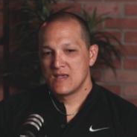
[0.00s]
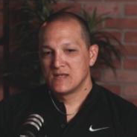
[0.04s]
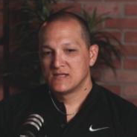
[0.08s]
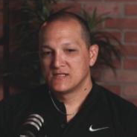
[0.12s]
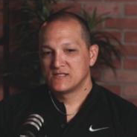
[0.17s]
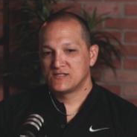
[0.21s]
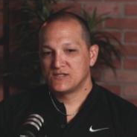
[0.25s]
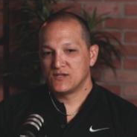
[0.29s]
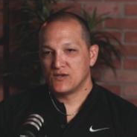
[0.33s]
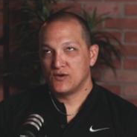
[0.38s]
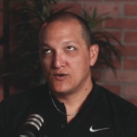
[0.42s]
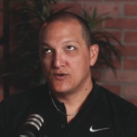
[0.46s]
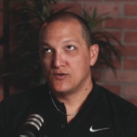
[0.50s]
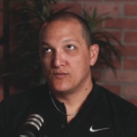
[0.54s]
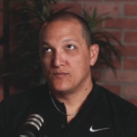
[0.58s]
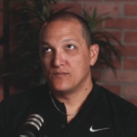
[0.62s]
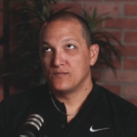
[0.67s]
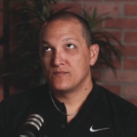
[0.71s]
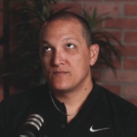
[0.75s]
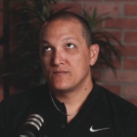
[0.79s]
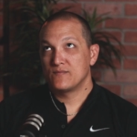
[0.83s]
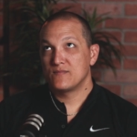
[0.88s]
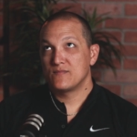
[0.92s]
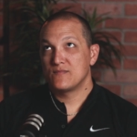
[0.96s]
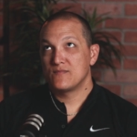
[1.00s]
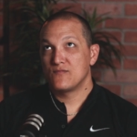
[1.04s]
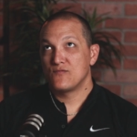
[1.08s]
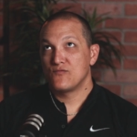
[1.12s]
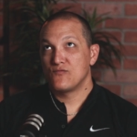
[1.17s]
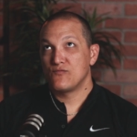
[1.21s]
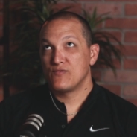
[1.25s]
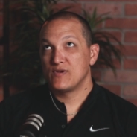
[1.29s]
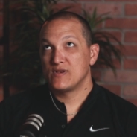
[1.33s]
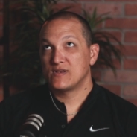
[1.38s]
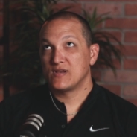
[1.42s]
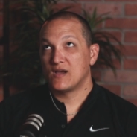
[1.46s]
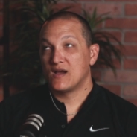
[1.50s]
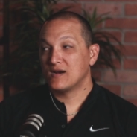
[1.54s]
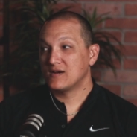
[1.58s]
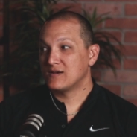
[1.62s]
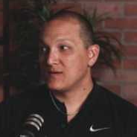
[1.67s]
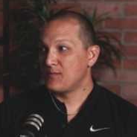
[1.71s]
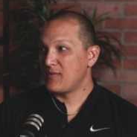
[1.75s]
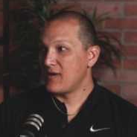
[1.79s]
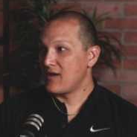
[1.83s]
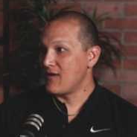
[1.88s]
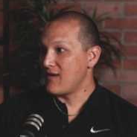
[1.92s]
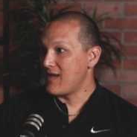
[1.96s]
So we talked
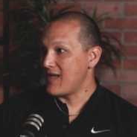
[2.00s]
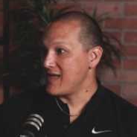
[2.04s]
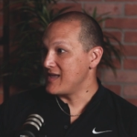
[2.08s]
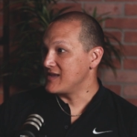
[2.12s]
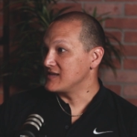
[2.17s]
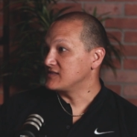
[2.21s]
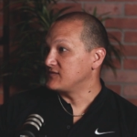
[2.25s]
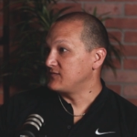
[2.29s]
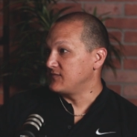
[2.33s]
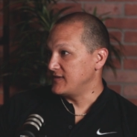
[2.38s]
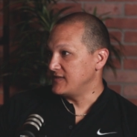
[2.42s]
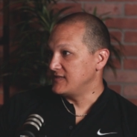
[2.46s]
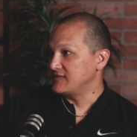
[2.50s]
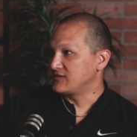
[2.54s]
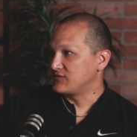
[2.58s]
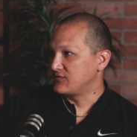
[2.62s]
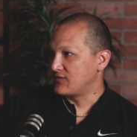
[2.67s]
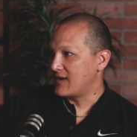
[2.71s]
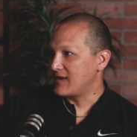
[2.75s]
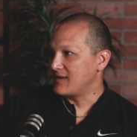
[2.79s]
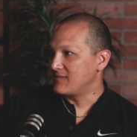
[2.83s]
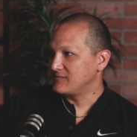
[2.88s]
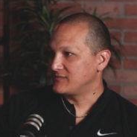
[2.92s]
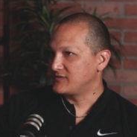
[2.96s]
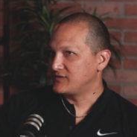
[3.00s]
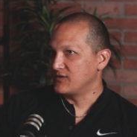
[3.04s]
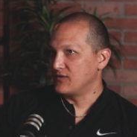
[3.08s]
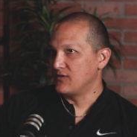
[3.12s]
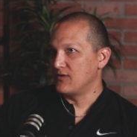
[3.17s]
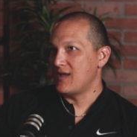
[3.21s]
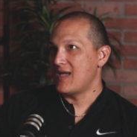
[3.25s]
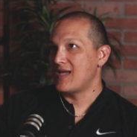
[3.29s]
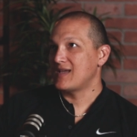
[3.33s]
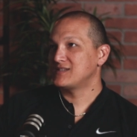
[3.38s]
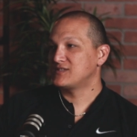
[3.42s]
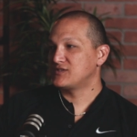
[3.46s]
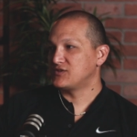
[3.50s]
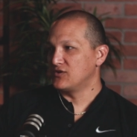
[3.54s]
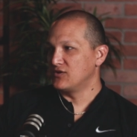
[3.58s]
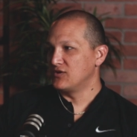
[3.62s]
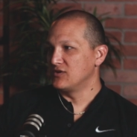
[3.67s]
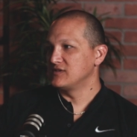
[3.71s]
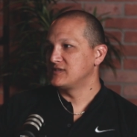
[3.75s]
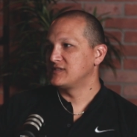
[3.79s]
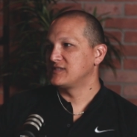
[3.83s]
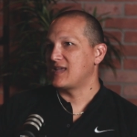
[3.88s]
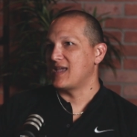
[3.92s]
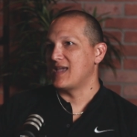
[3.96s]
about ASVs, right? So
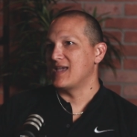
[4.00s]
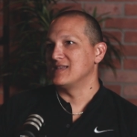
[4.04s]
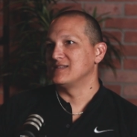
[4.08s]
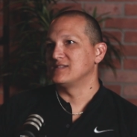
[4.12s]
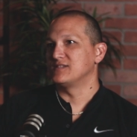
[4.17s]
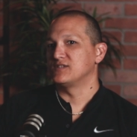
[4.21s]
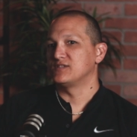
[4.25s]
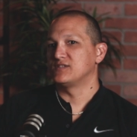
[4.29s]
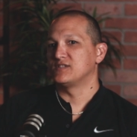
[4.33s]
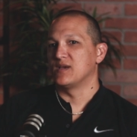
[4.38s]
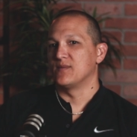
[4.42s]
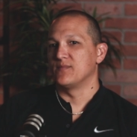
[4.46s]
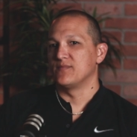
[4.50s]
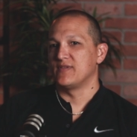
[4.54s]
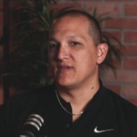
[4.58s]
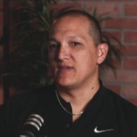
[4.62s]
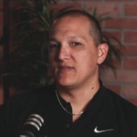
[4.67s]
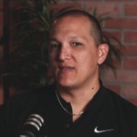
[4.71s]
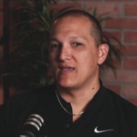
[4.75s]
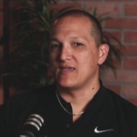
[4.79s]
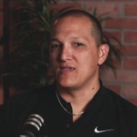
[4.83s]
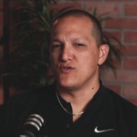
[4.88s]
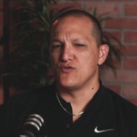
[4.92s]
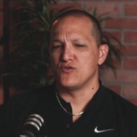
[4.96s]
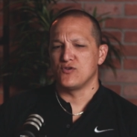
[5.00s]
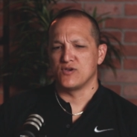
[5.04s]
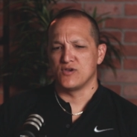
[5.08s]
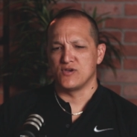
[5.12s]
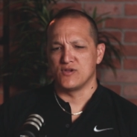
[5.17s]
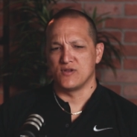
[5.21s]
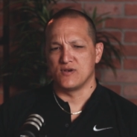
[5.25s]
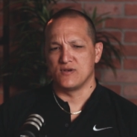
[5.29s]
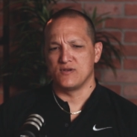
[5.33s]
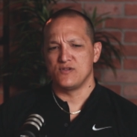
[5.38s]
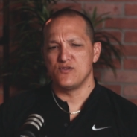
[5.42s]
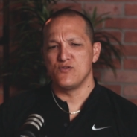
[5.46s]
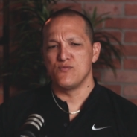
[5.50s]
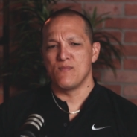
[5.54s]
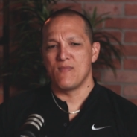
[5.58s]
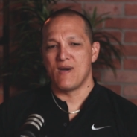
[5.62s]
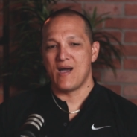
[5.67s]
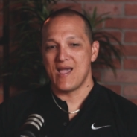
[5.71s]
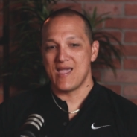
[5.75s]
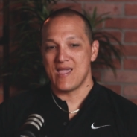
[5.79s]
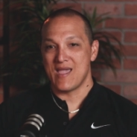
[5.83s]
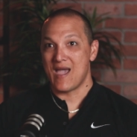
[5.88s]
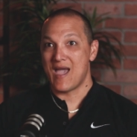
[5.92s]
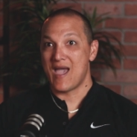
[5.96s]
external scans are something that you
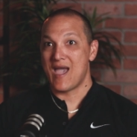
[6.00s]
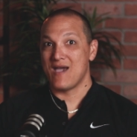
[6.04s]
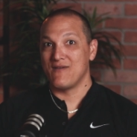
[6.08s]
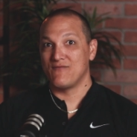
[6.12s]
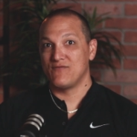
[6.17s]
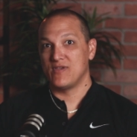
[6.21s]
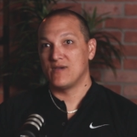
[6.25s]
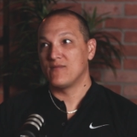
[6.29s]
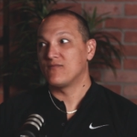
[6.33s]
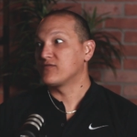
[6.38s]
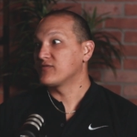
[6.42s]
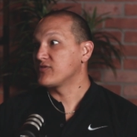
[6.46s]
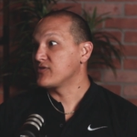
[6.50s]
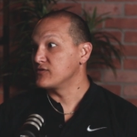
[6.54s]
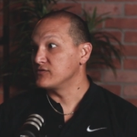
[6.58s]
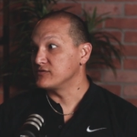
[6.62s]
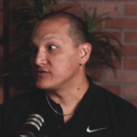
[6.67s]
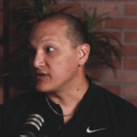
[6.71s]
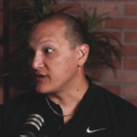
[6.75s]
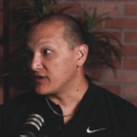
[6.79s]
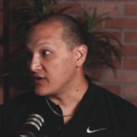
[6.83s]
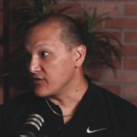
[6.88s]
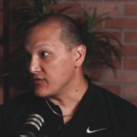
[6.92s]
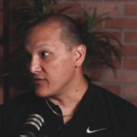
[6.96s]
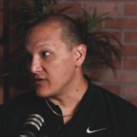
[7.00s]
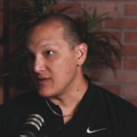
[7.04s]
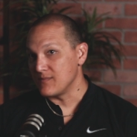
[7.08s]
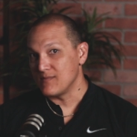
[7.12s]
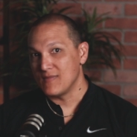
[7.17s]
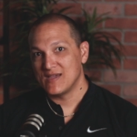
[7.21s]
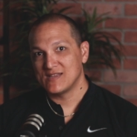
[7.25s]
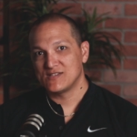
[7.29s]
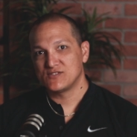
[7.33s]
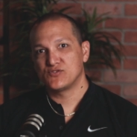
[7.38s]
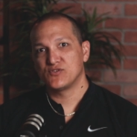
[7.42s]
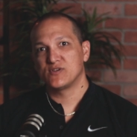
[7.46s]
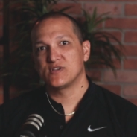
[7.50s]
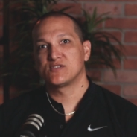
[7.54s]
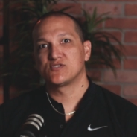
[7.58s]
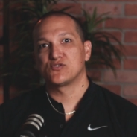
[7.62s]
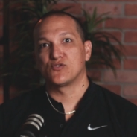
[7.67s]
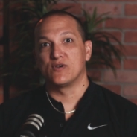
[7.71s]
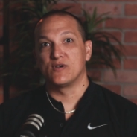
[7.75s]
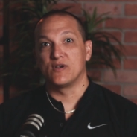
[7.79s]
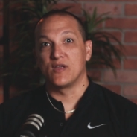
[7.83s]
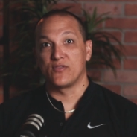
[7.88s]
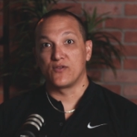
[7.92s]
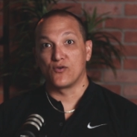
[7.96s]
might have them through SecurityMetrics
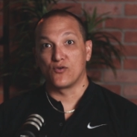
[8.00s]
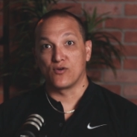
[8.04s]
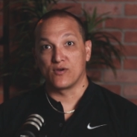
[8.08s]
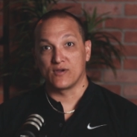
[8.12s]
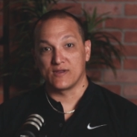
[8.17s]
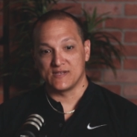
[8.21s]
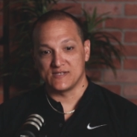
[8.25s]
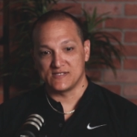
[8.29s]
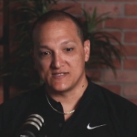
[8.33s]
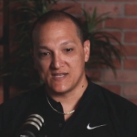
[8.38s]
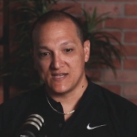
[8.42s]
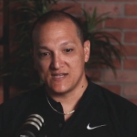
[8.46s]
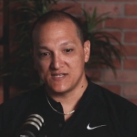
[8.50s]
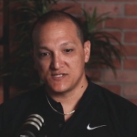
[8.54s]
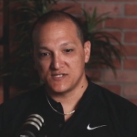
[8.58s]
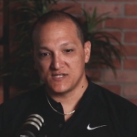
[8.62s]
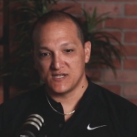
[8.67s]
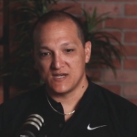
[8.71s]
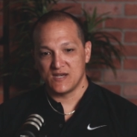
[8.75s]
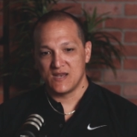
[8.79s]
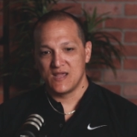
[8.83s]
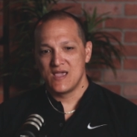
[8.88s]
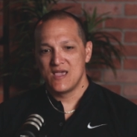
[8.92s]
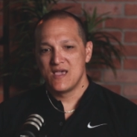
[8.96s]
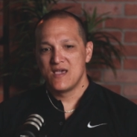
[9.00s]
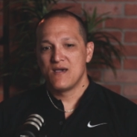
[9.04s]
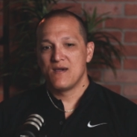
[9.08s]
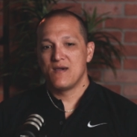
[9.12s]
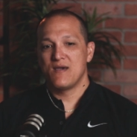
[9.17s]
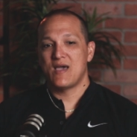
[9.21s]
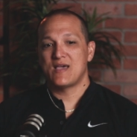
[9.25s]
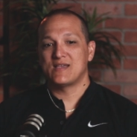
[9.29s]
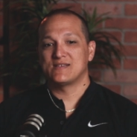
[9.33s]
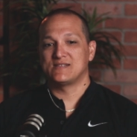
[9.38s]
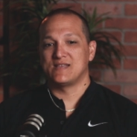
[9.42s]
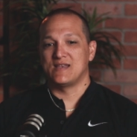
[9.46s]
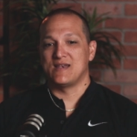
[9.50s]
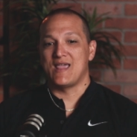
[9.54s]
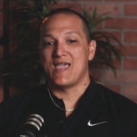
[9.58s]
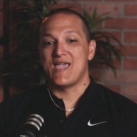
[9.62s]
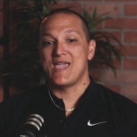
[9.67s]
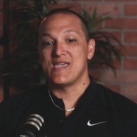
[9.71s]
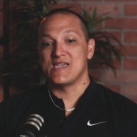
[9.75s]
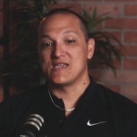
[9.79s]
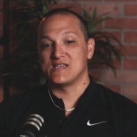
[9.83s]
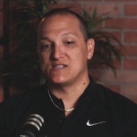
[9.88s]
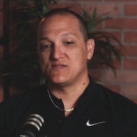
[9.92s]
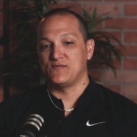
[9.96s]
or another organization as an
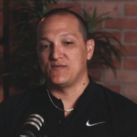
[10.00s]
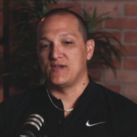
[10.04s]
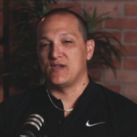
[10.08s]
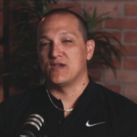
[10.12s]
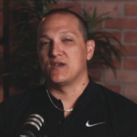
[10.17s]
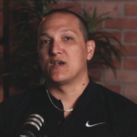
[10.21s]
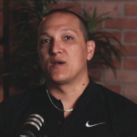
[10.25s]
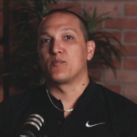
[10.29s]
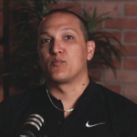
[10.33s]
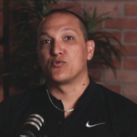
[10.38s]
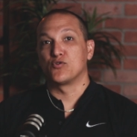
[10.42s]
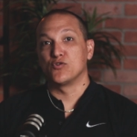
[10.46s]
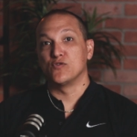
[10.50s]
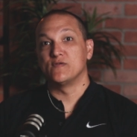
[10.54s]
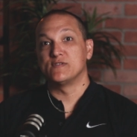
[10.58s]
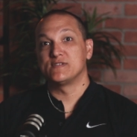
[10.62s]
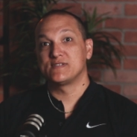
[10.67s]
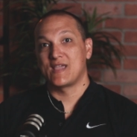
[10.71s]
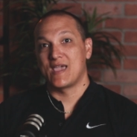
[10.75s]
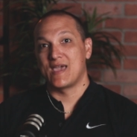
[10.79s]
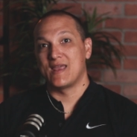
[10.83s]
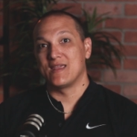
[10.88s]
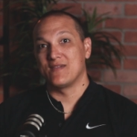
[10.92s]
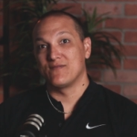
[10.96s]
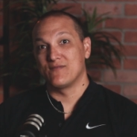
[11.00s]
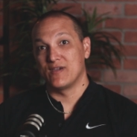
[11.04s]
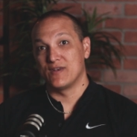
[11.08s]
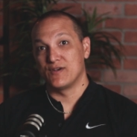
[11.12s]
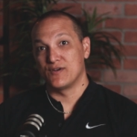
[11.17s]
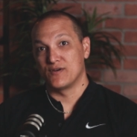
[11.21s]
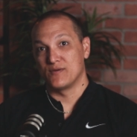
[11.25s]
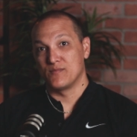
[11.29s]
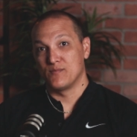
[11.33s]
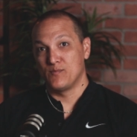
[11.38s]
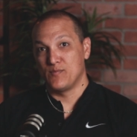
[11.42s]
ASV, an approved scanning vendor.